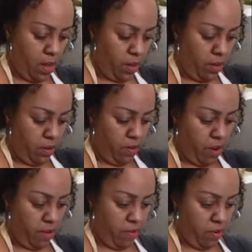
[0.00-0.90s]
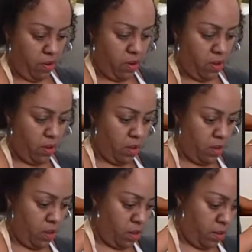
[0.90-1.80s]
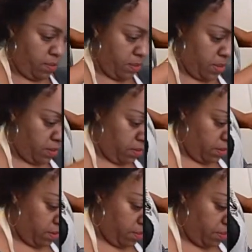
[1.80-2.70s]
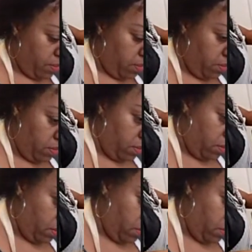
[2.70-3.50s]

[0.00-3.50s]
I could try for Instagram first.